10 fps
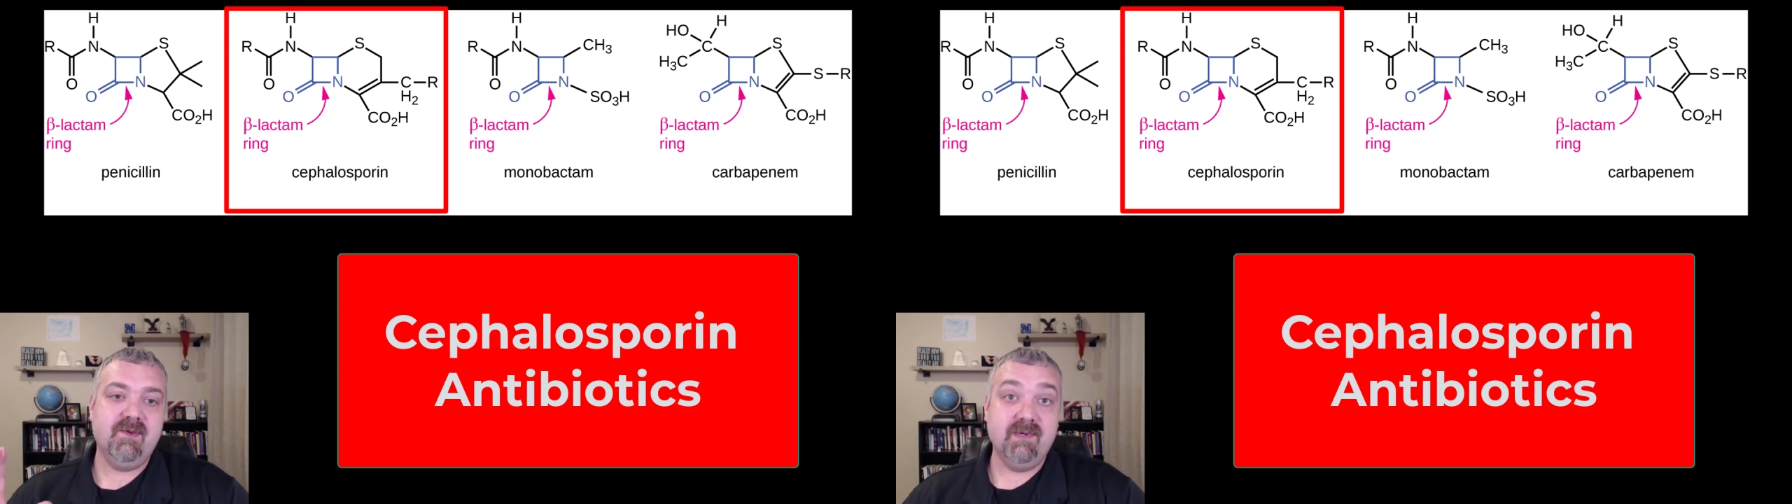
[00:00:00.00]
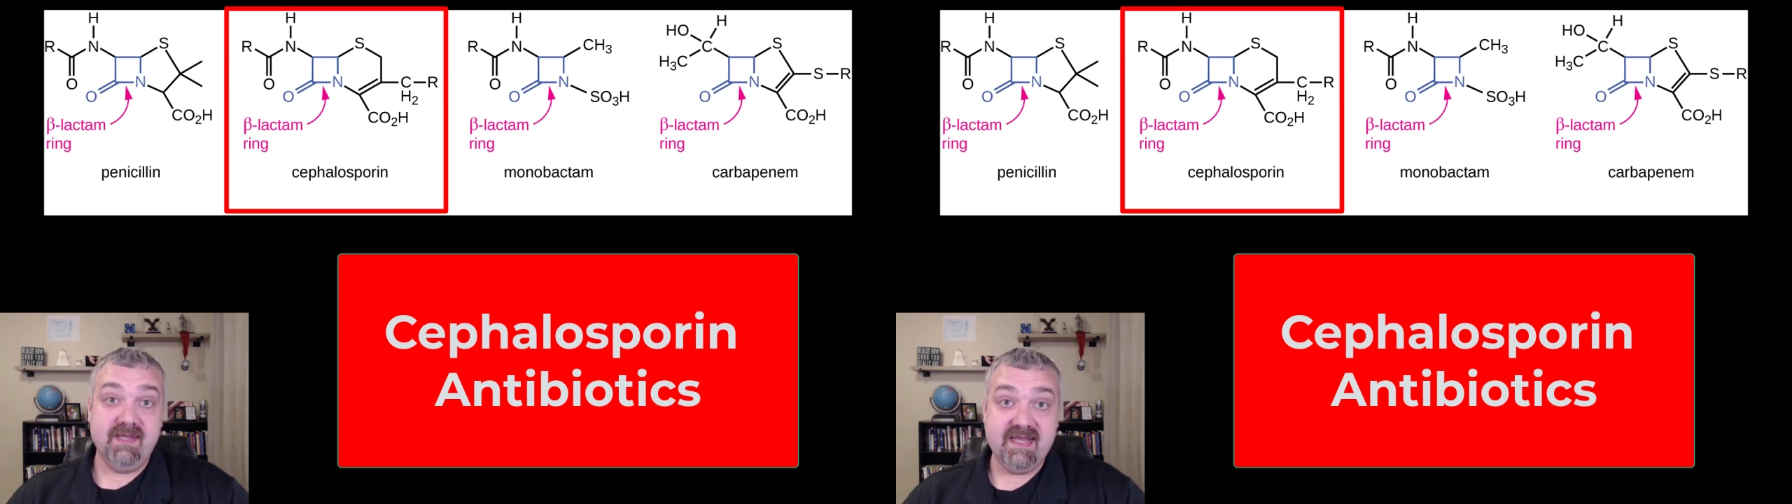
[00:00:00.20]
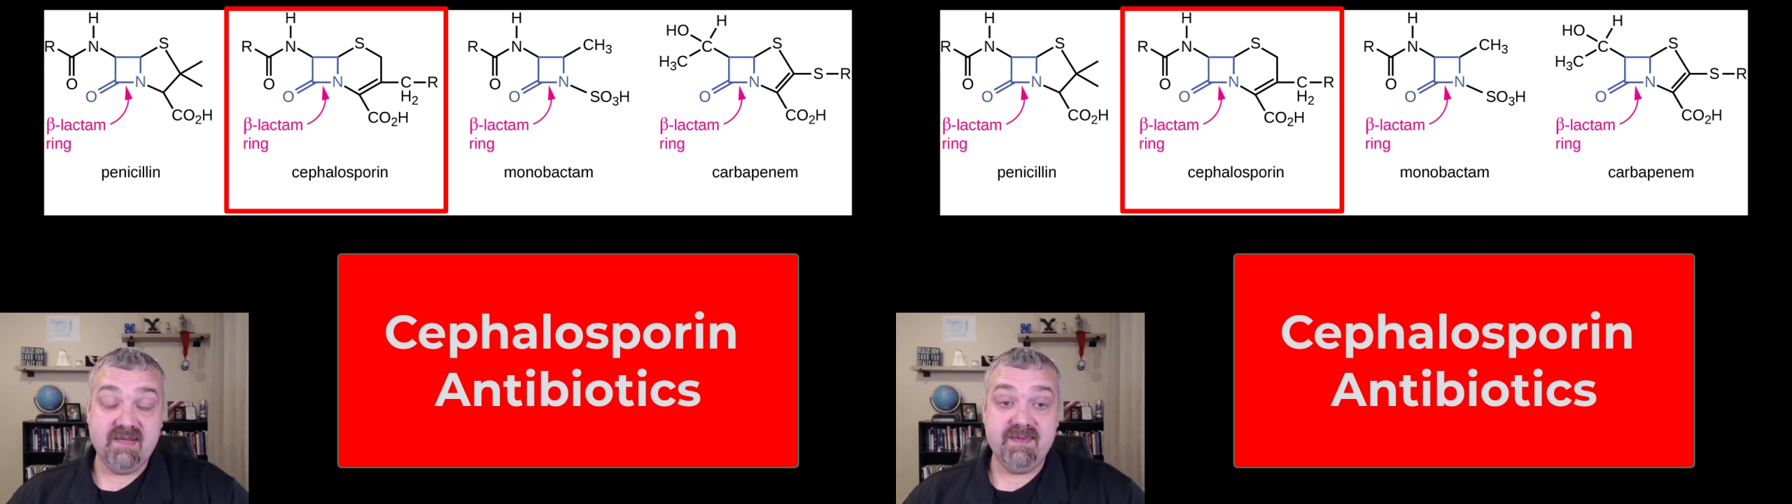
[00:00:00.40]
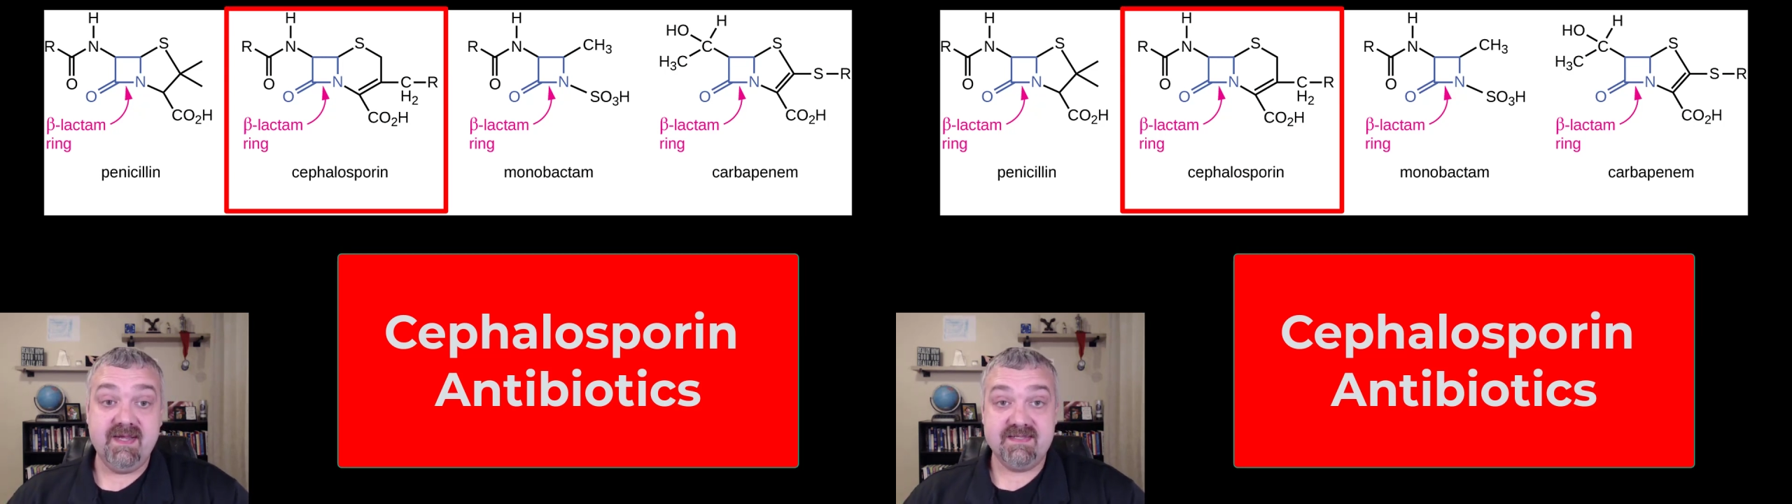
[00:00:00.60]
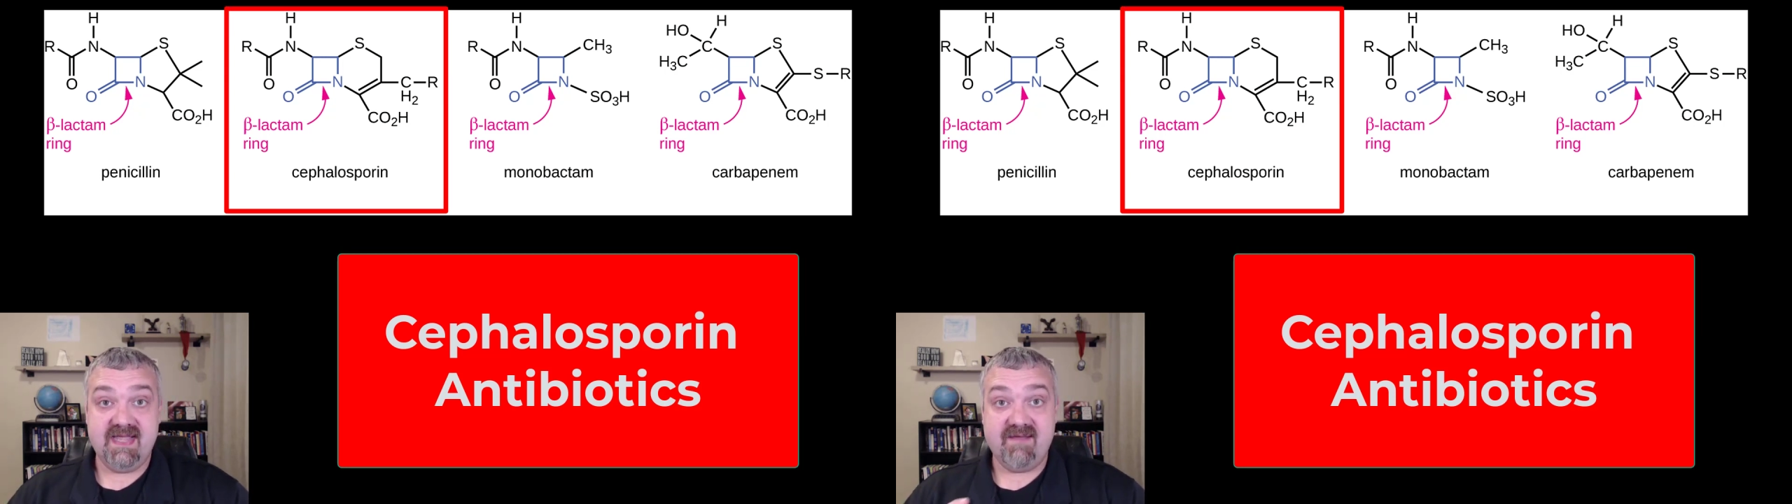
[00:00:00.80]
they're related
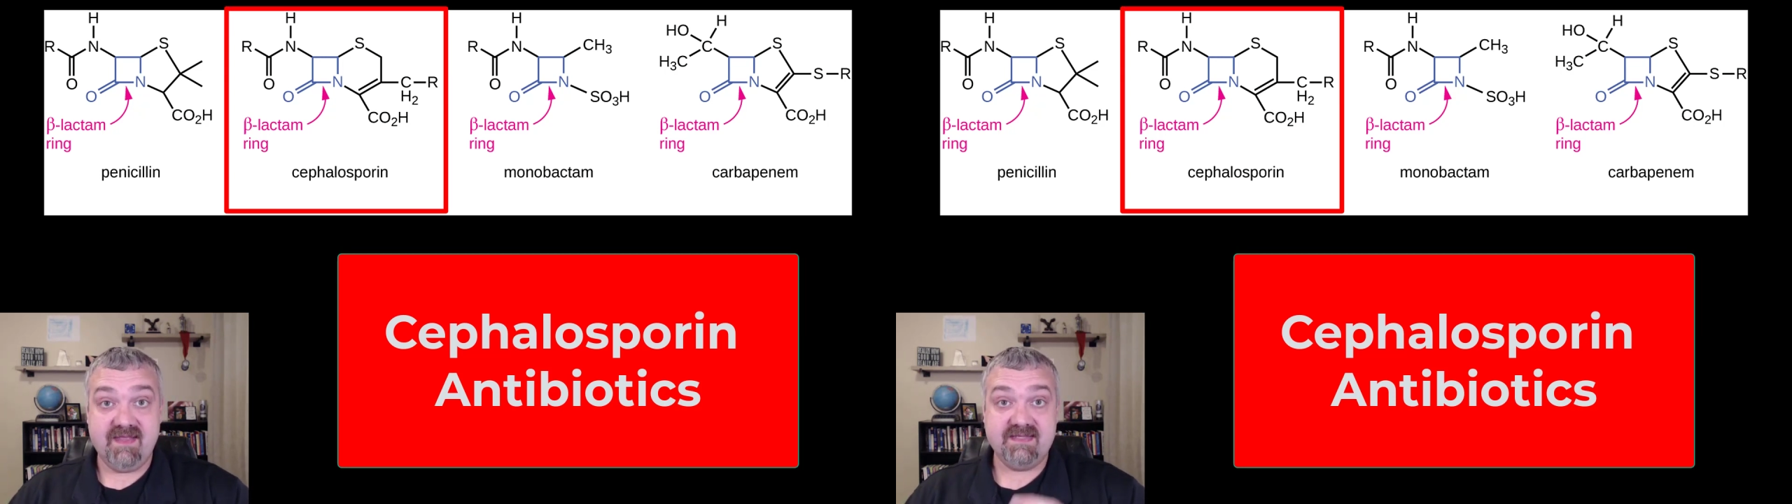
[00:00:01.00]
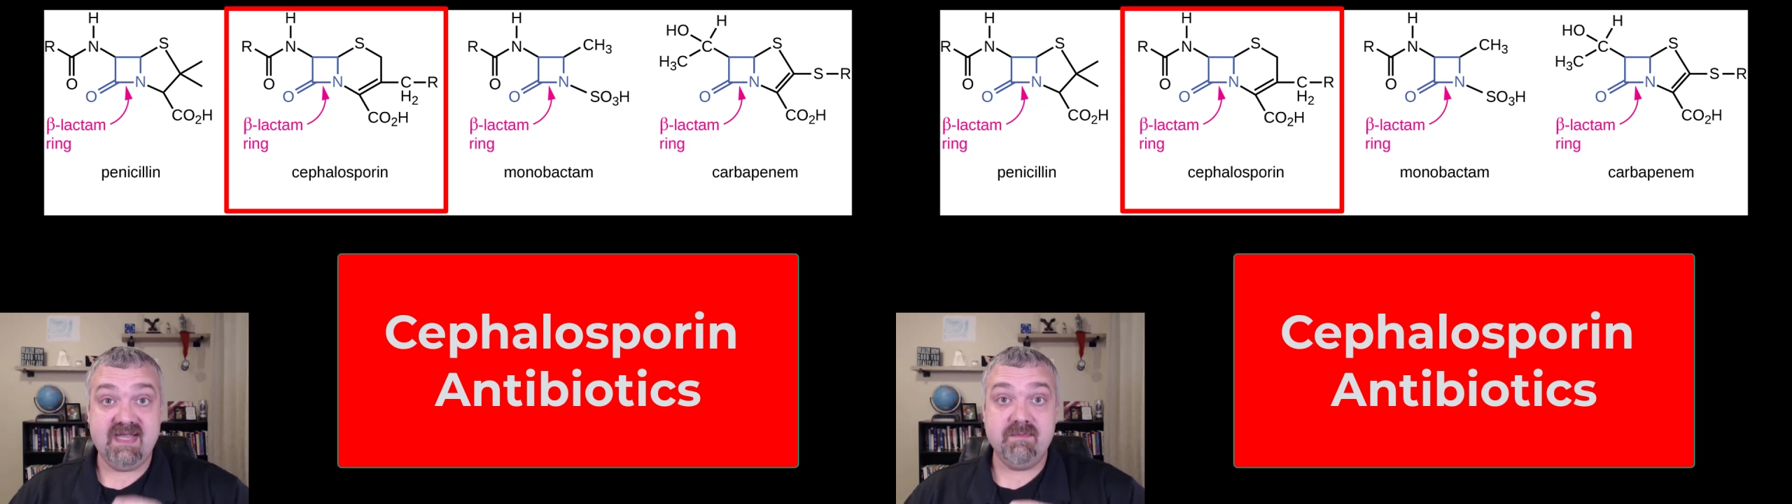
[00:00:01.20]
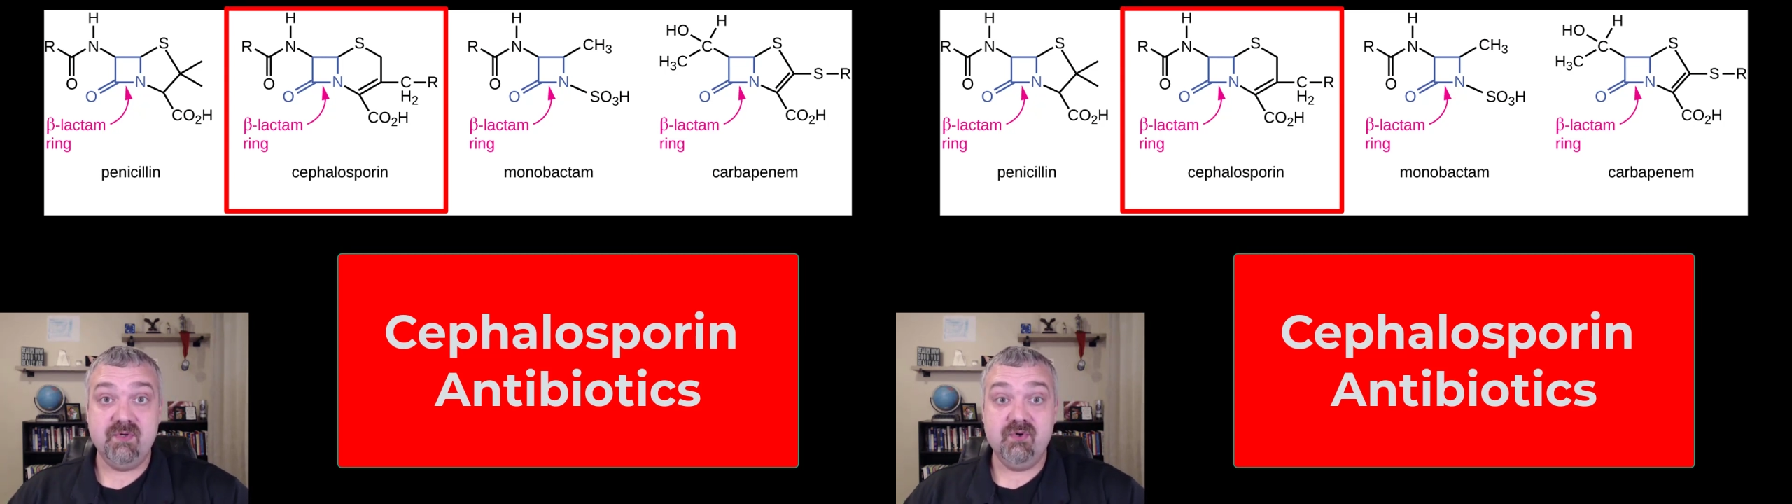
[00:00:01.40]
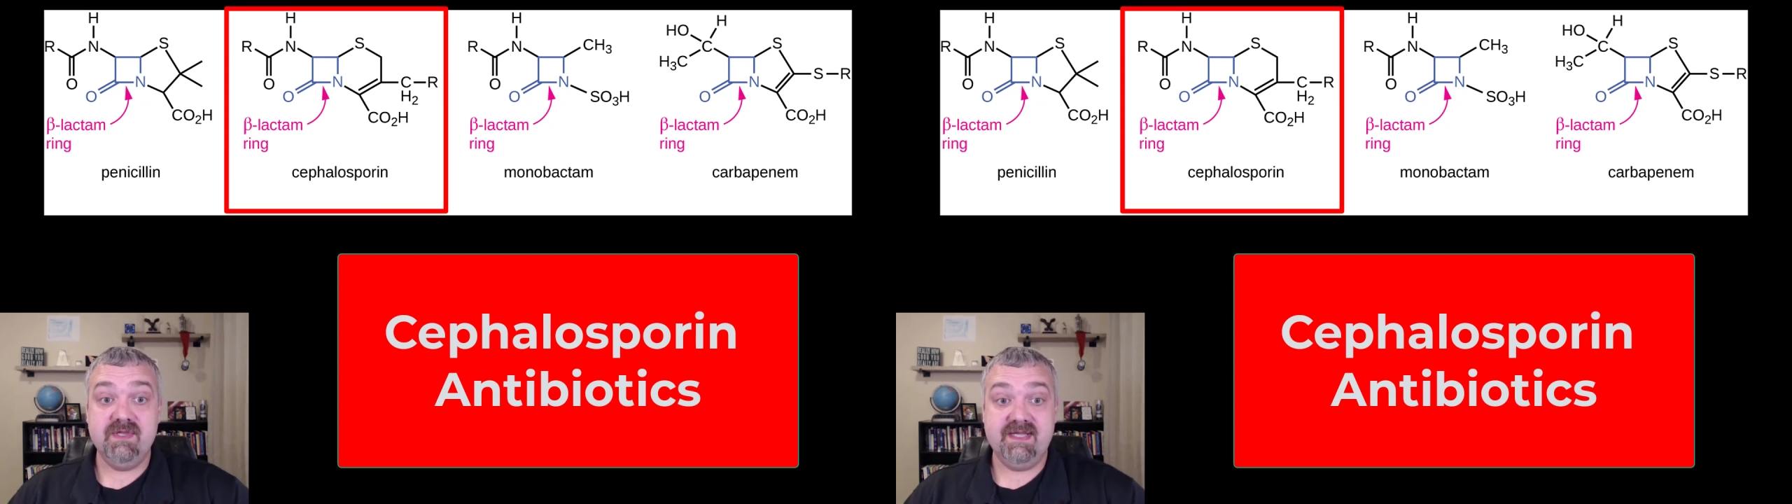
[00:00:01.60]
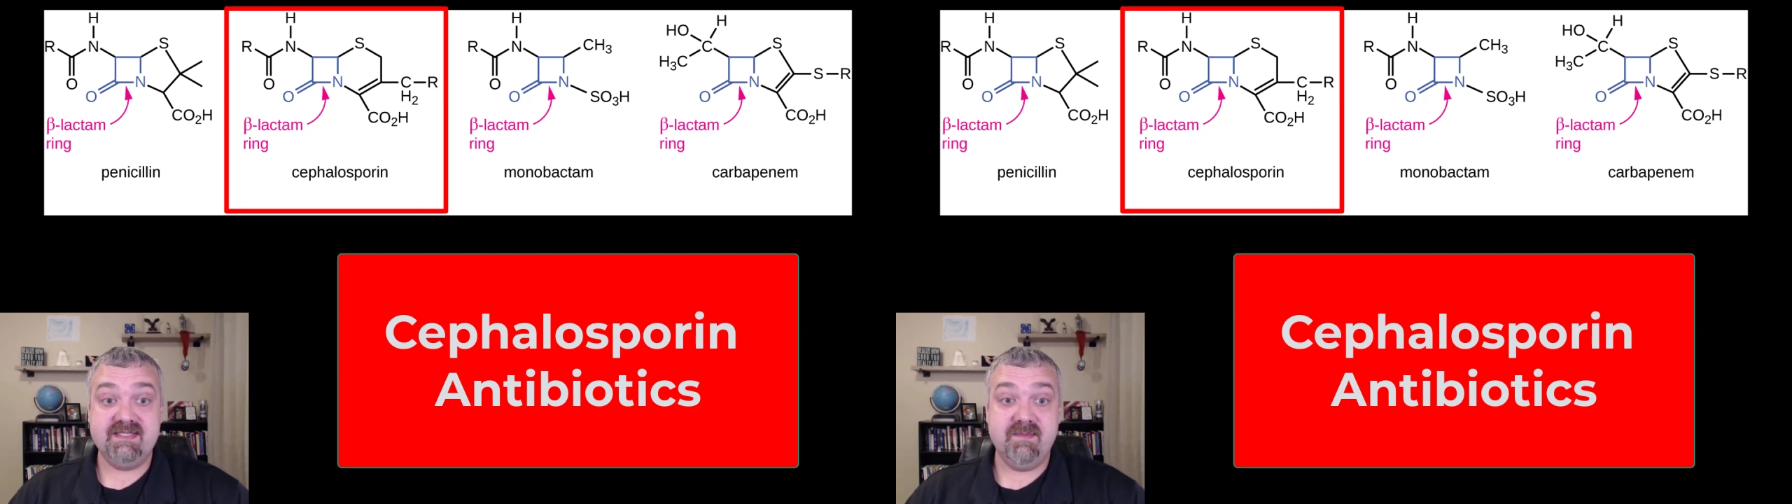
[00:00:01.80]
because they have that same
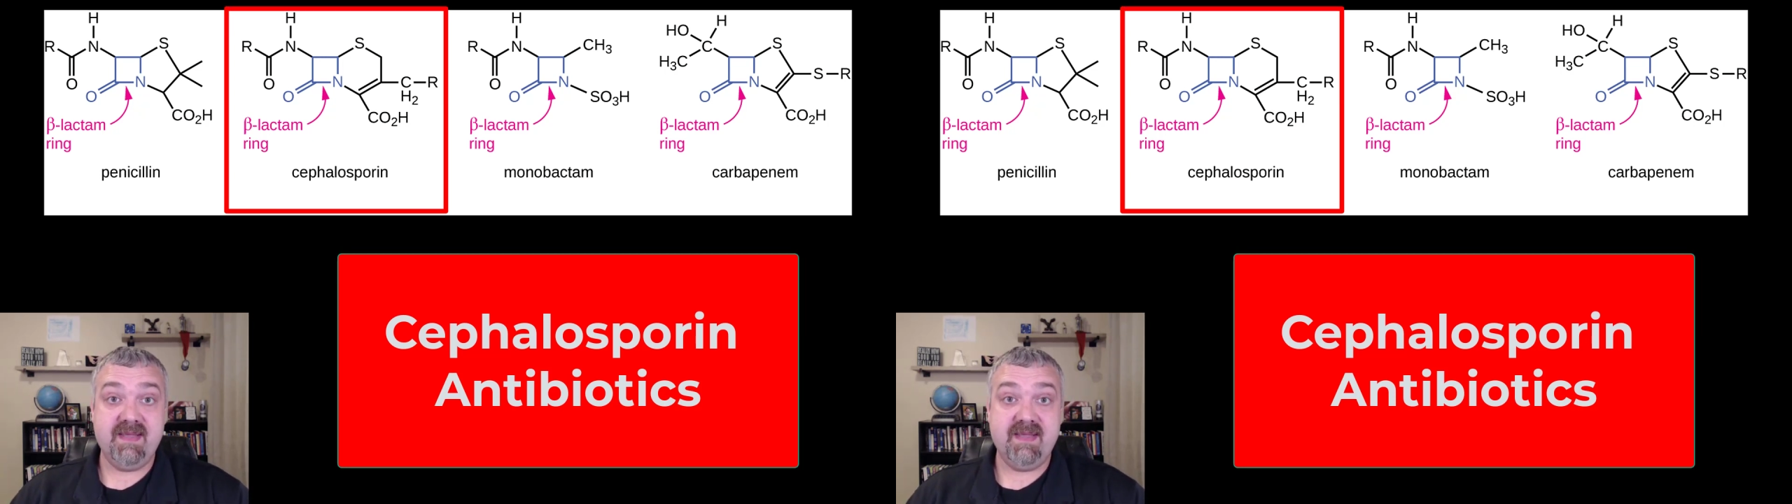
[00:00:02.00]
nucleus,